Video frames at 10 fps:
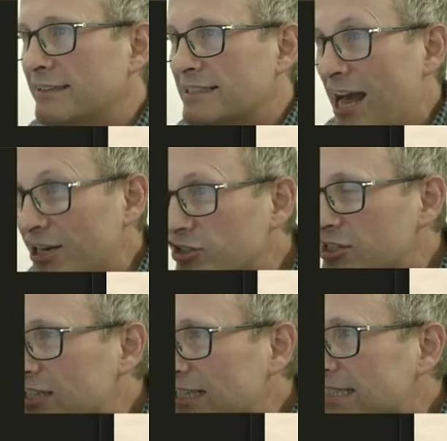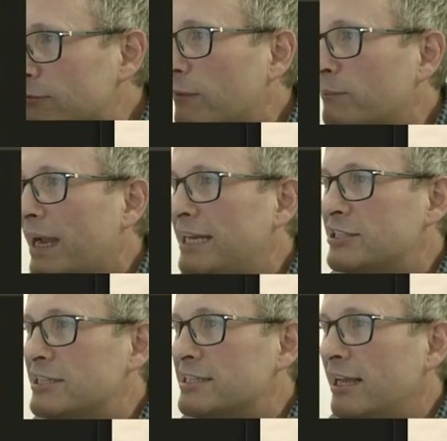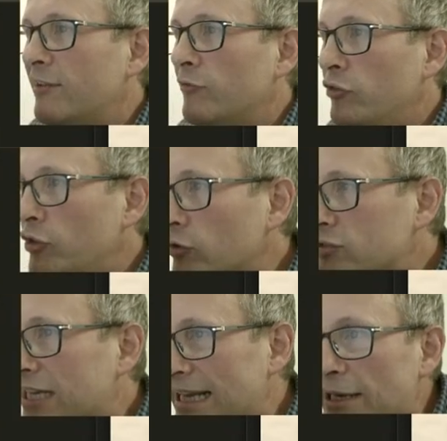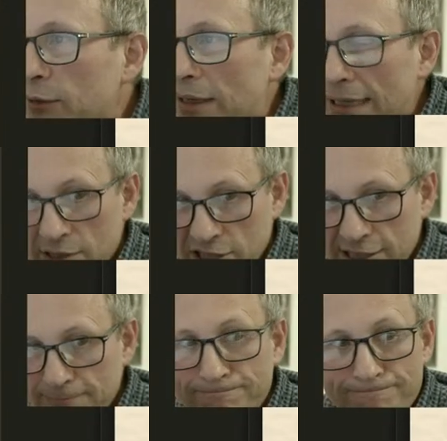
It's 161 pages, not including images.